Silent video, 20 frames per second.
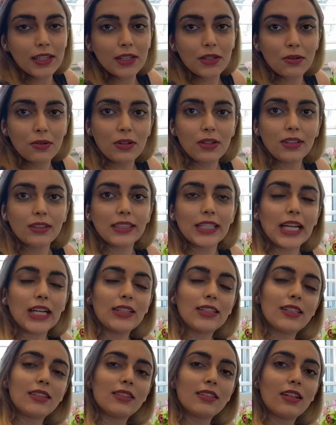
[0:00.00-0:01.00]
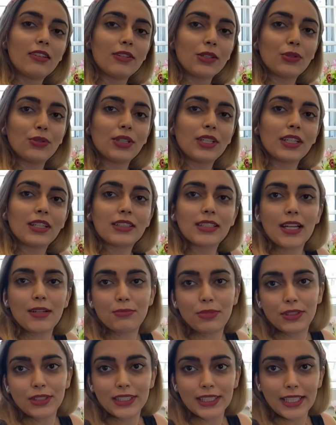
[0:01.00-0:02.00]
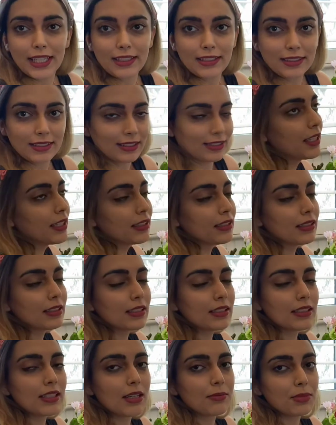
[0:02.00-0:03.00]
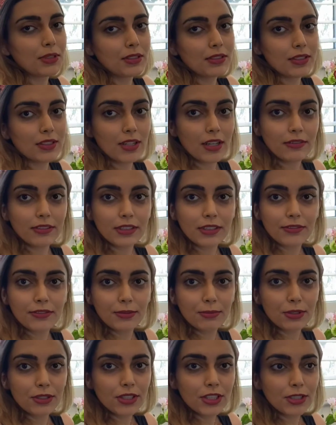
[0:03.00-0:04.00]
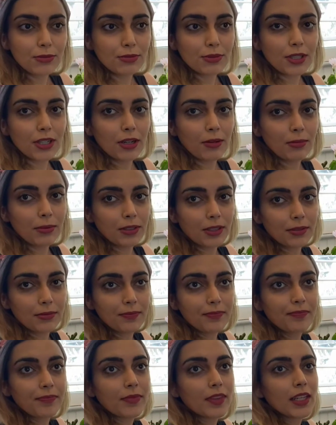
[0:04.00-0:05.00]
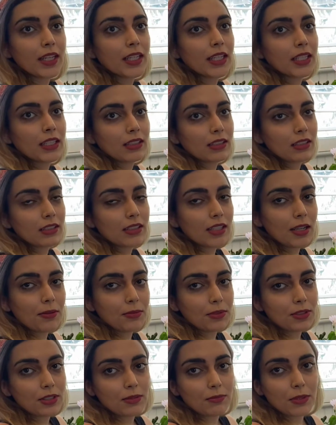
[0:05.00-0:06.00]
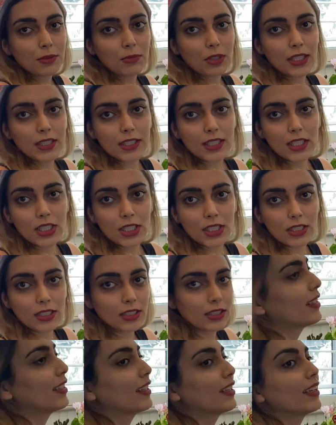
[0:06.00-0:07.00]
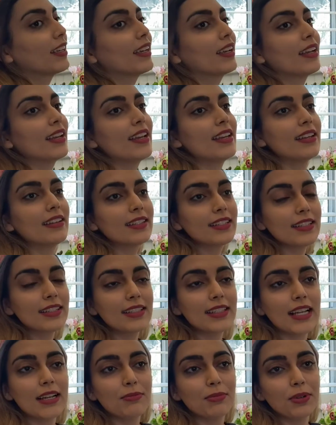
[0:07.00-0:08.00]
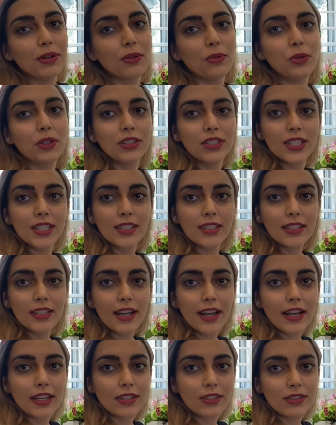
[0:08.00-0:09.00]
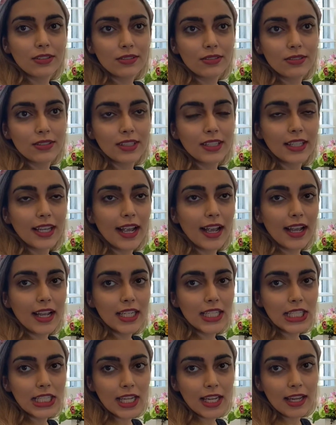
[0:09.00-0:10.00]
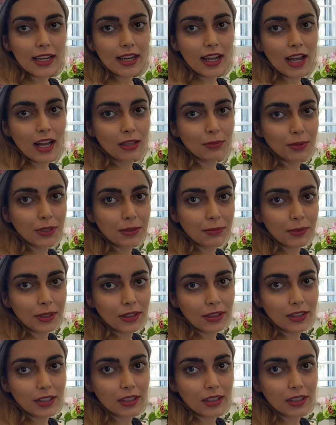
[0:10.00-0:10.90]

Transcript: Well, now let's solve a quick example together. This example is solving the Fibonacci problem, this time using memoization. In this example, we'll just see how to use a cache and a helper method